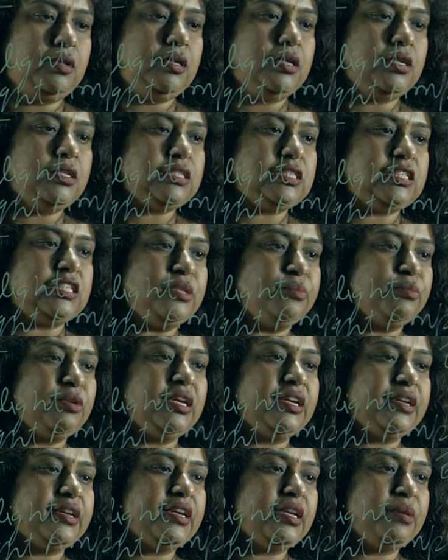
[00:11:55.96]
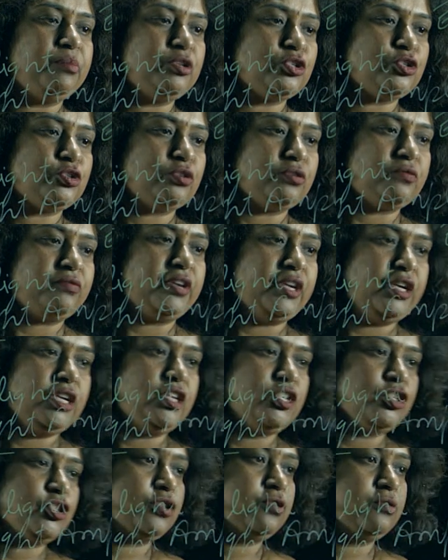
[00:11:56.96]
stimulated emission of
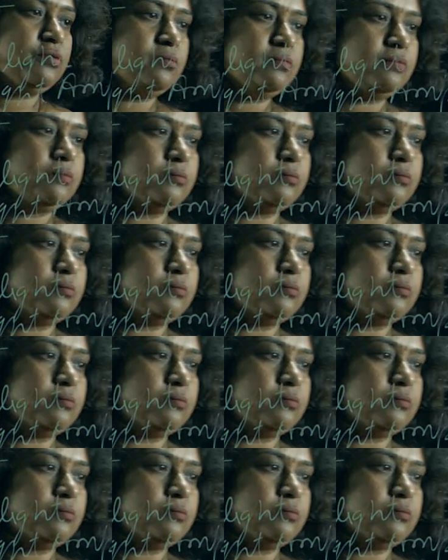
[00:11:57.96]
radiation